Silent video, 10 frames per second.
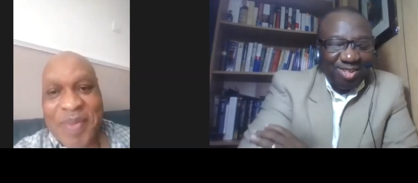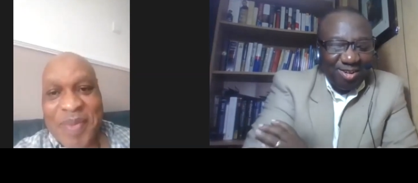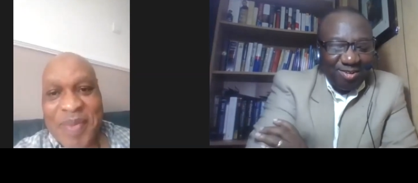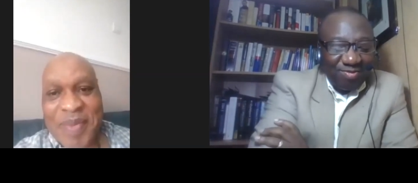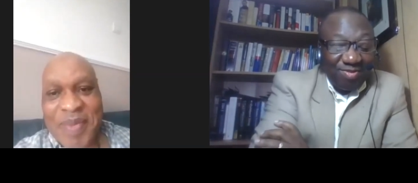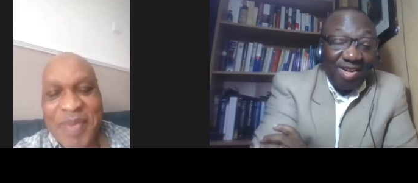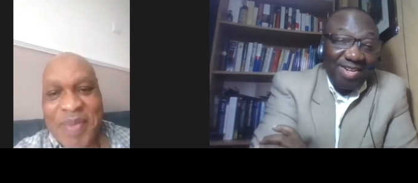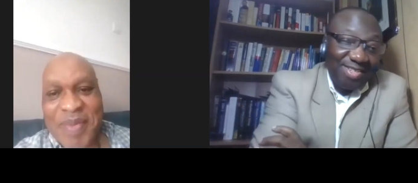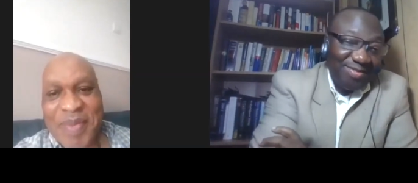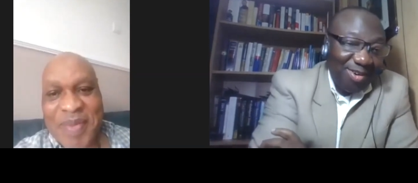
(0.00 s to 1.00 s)
Speaker 1: your
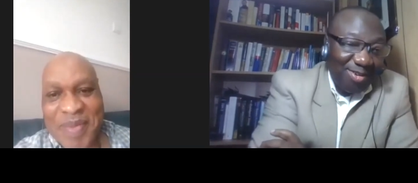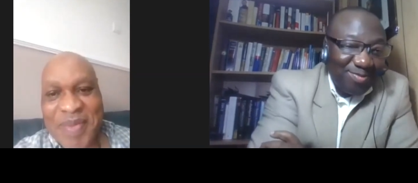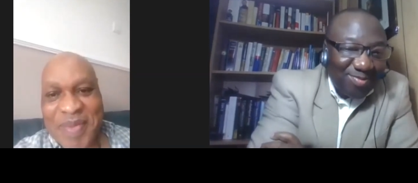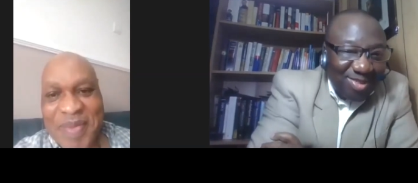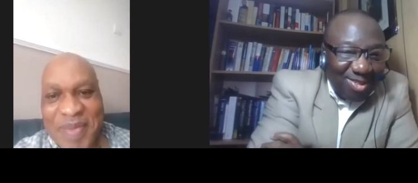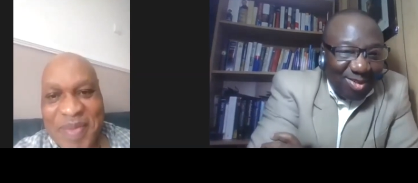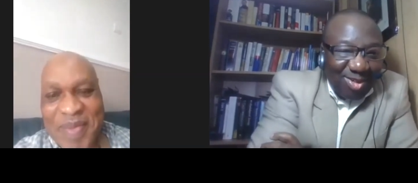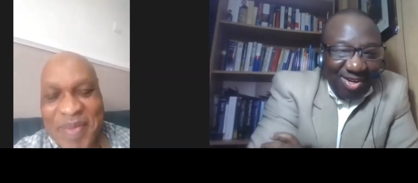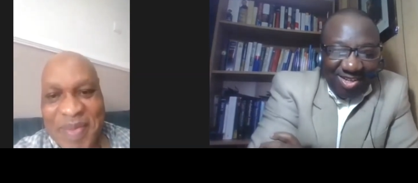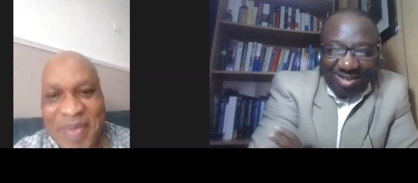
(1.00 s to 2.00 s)
father is from,
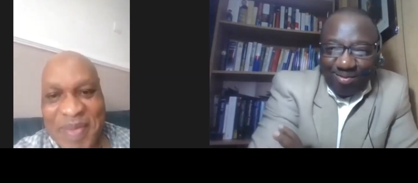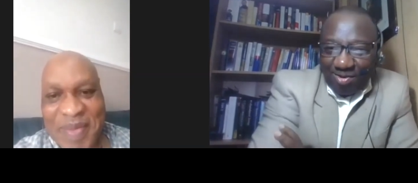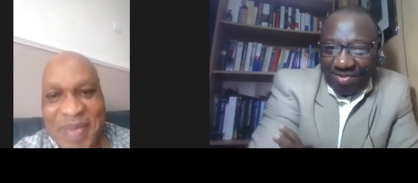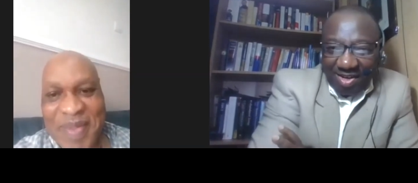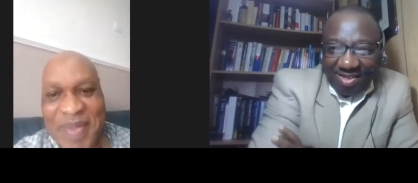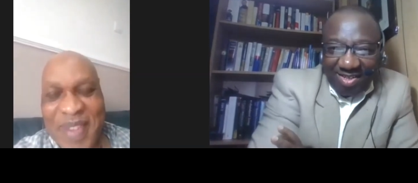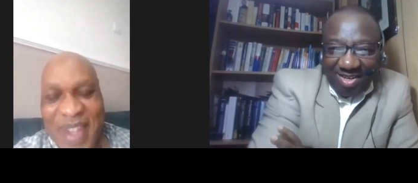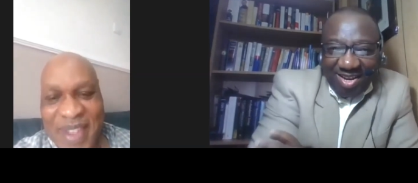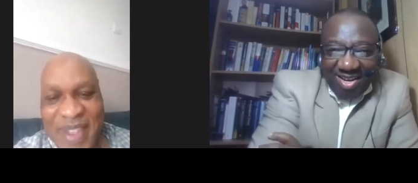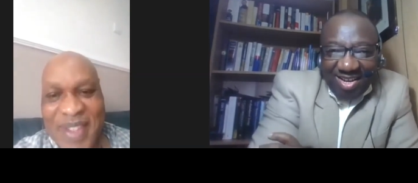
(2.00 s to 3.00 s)
so you're an Igbo man,
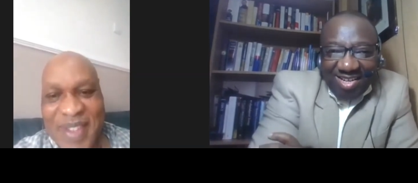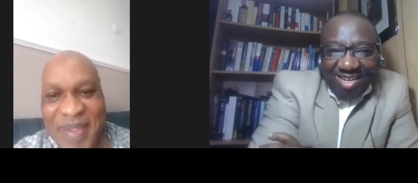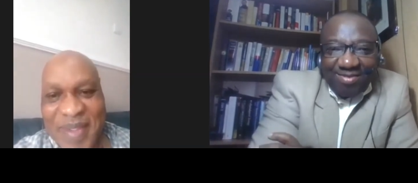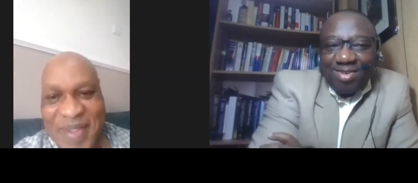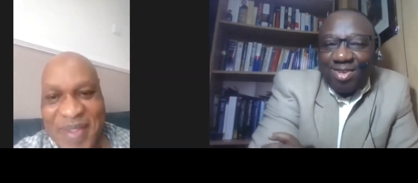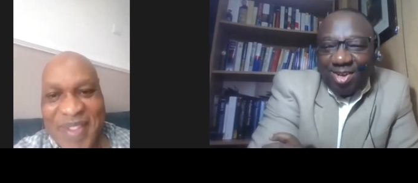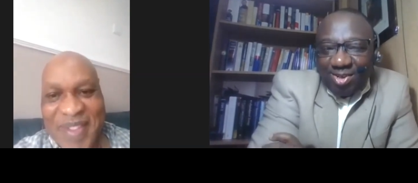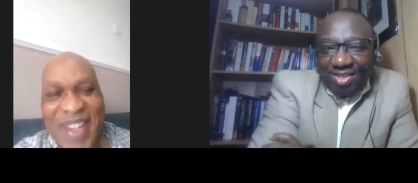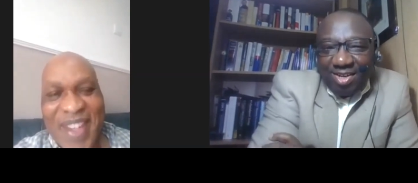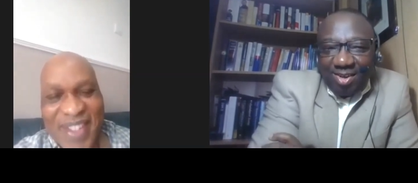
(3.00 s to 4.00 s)
even yes. though
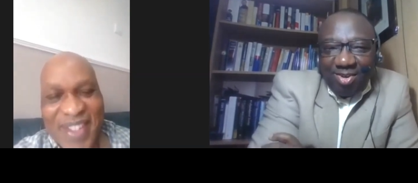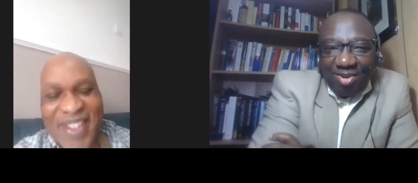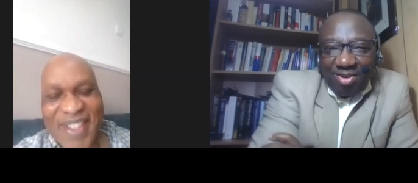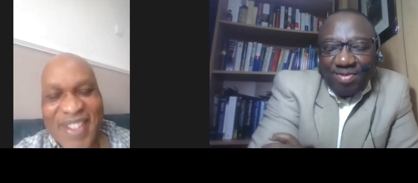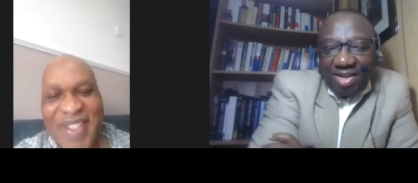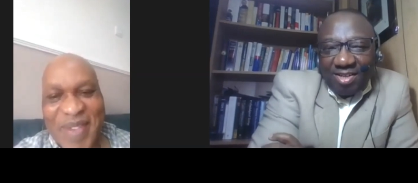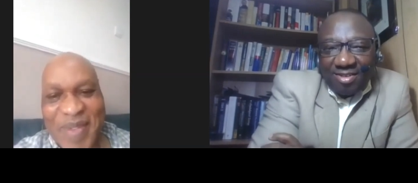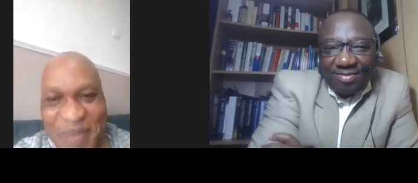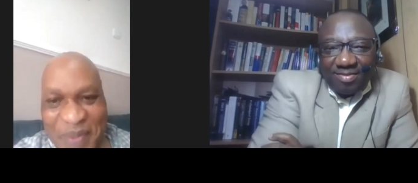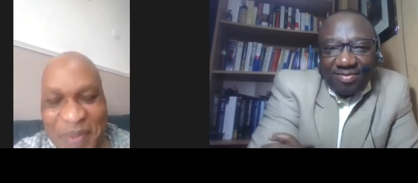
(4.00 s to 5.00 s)
you did not grow up
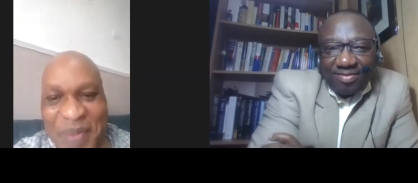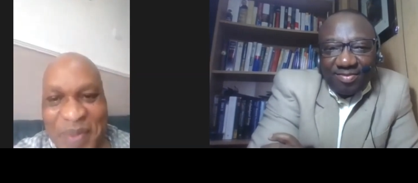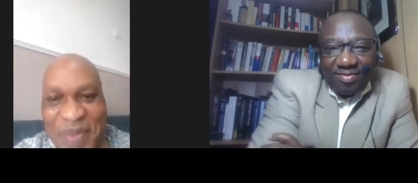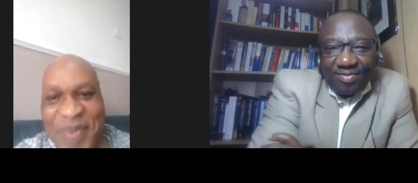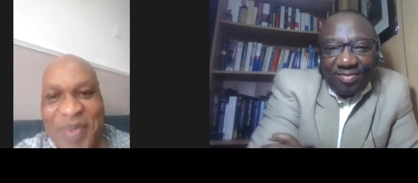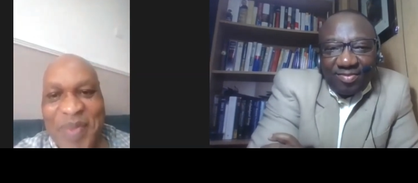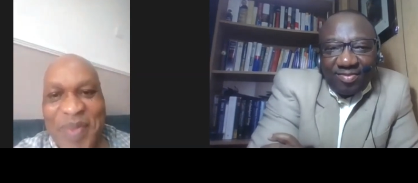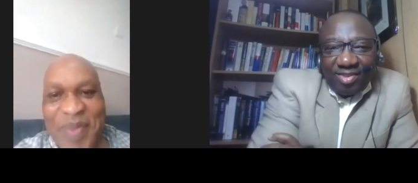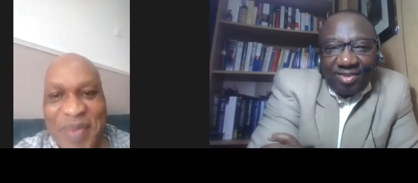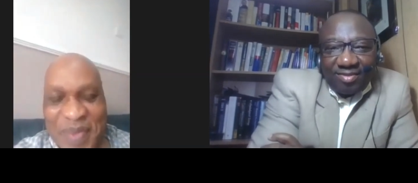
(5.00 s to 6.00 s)
there.
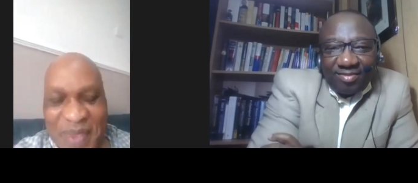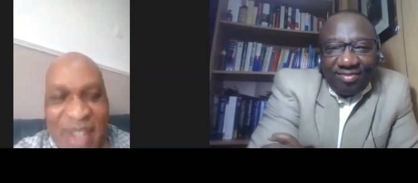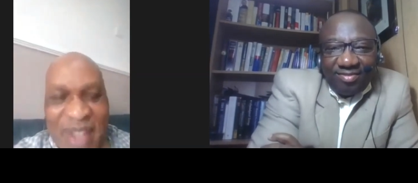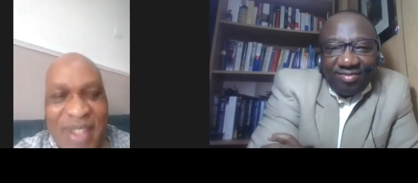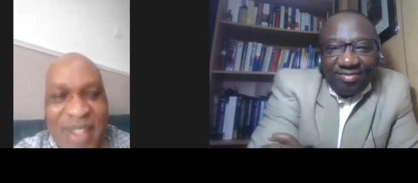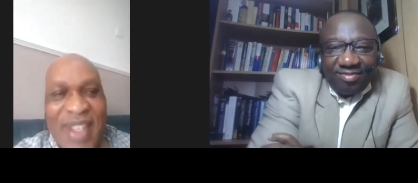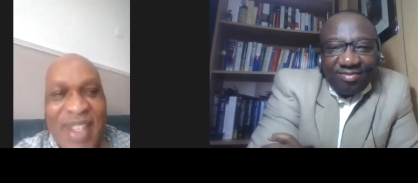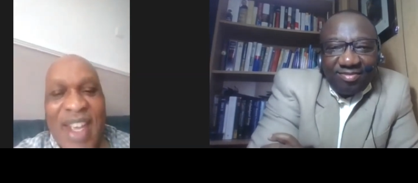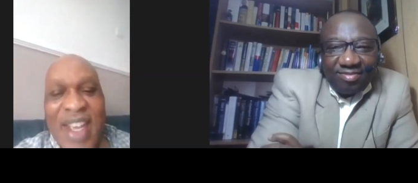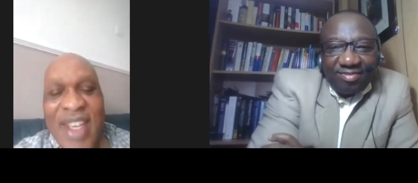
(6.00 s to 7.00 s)
Speaker 2: Yes,
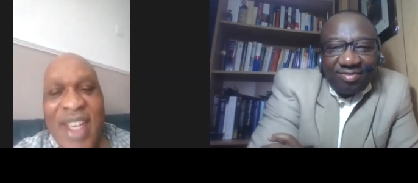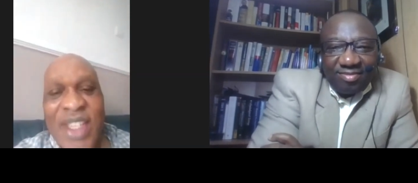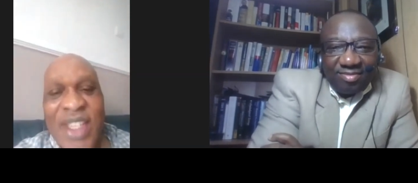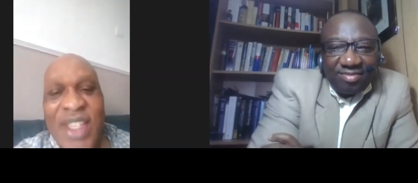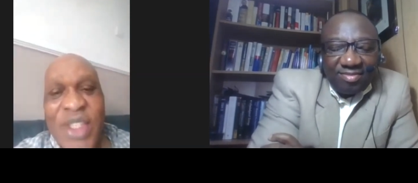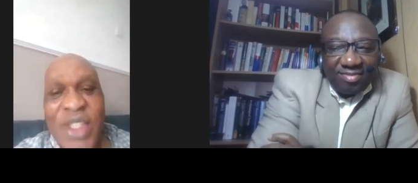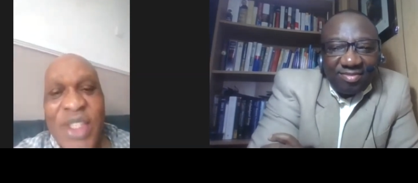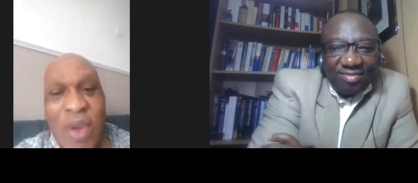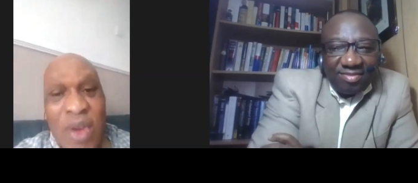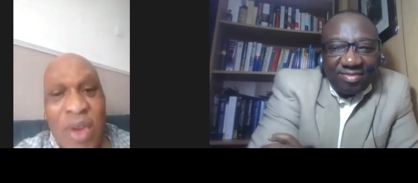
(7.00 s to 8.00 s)
yes, you're
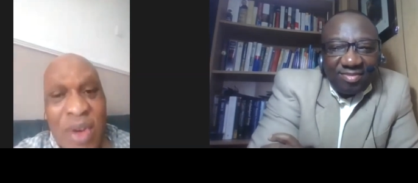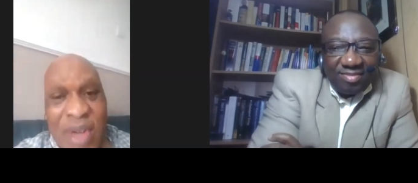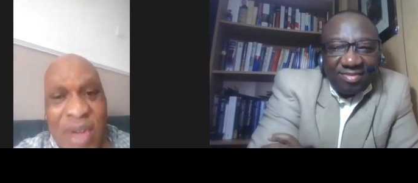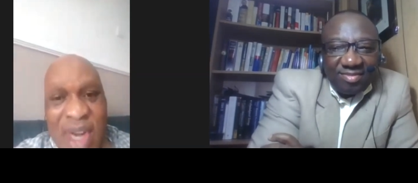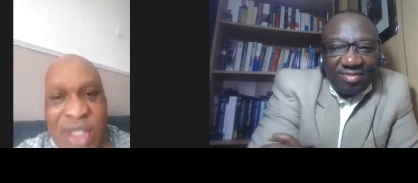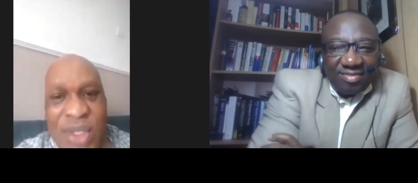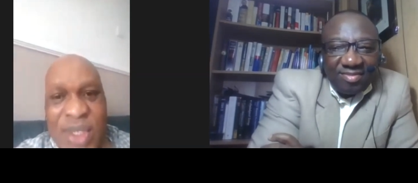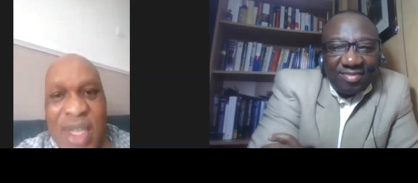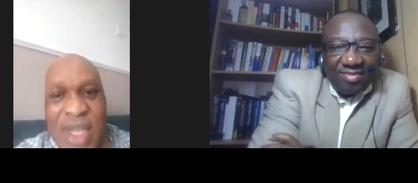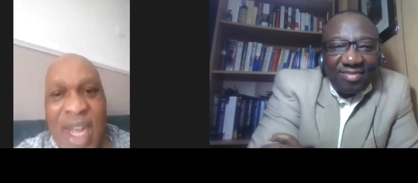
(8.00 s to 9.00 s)
correct uh, to an
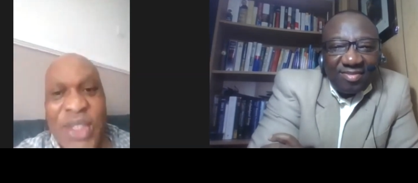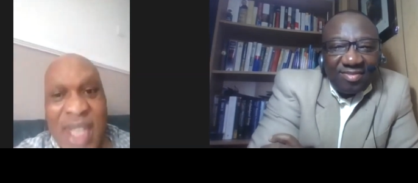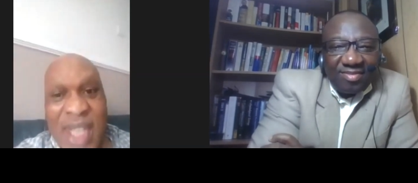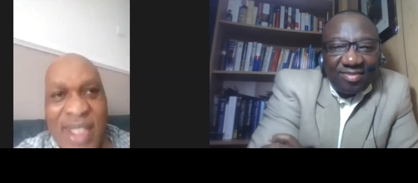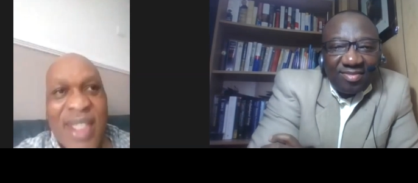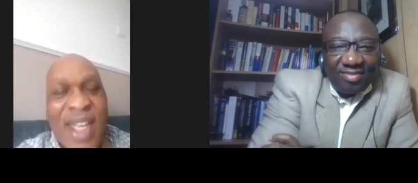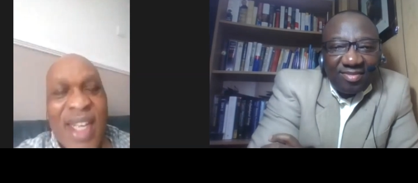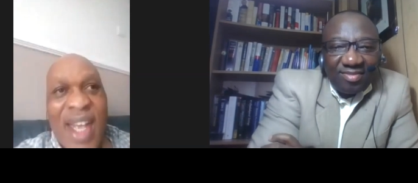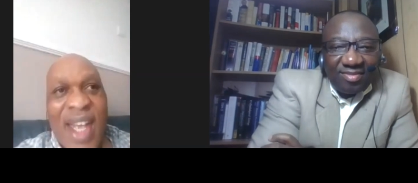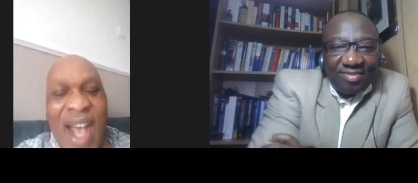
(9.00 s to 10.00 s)
extent. I
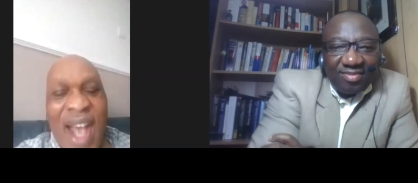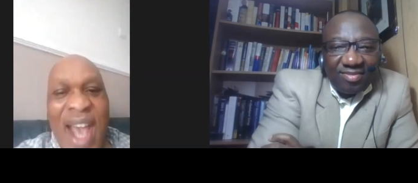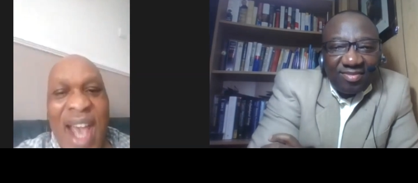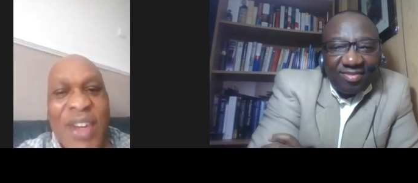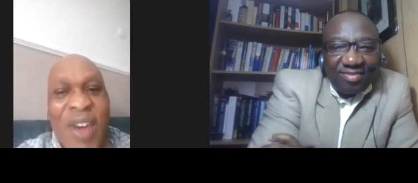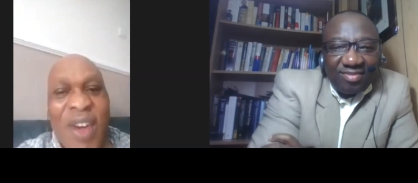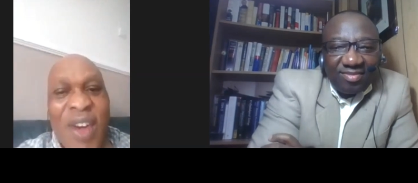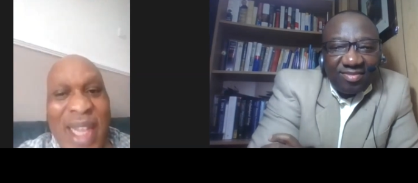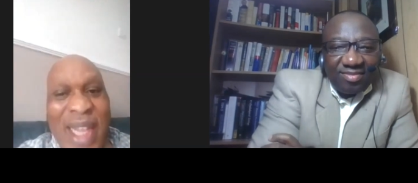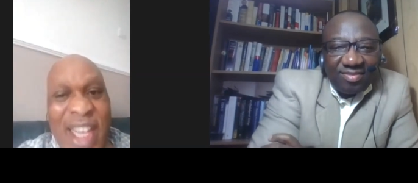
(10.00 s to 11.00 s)
am partly in
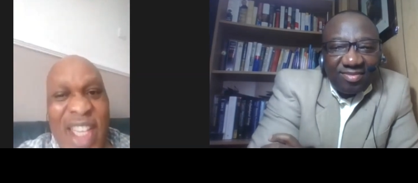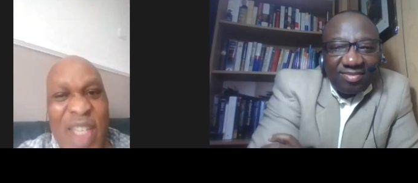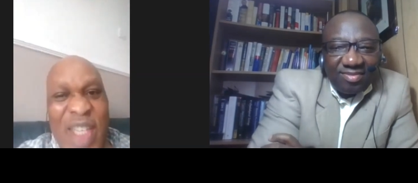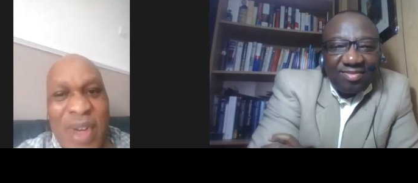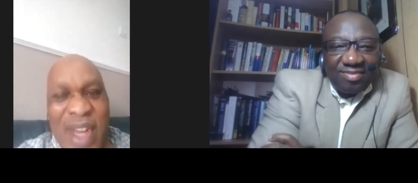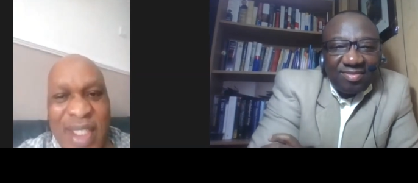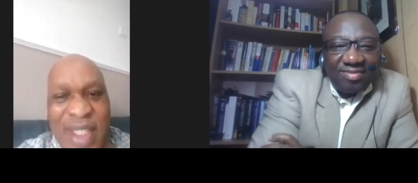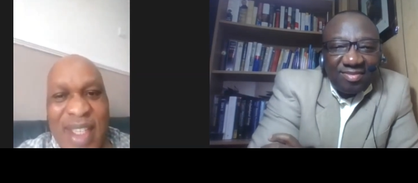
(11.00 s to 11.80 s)
Igbo land, but